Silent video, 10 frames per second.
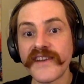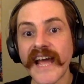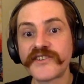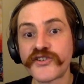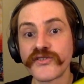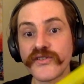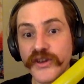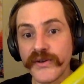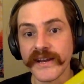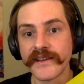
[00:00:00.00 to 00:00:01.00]
of natural
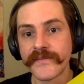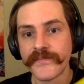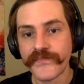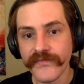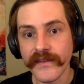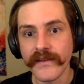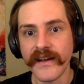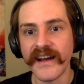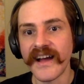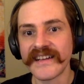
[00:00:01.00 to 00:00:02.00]
unit,
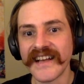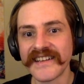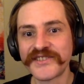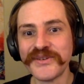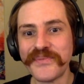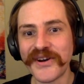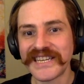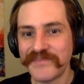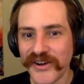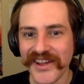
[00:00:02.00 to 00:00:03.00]
a super
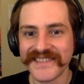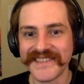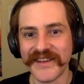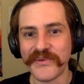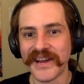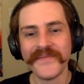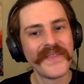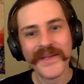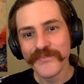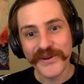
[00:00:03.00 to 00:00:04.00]
experience in a way,
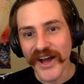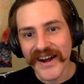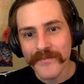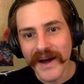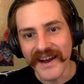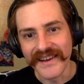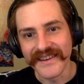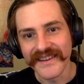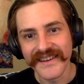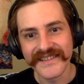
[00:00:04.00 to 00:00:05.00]
but not a
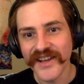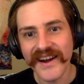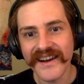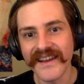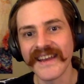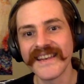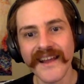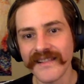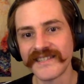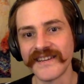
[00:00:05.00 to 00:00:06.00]
mind. It's not an
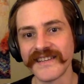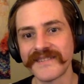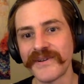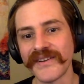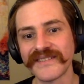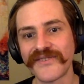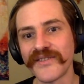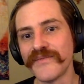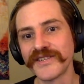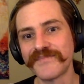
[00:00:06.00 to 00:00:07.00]
intelligent experience for
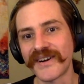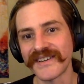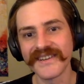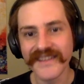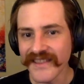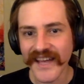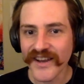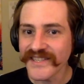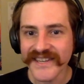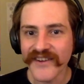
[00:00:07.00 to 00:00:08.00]
the most part. That
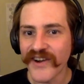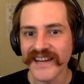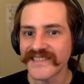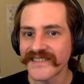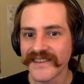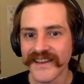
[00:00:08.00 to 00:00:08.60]
doesn't arise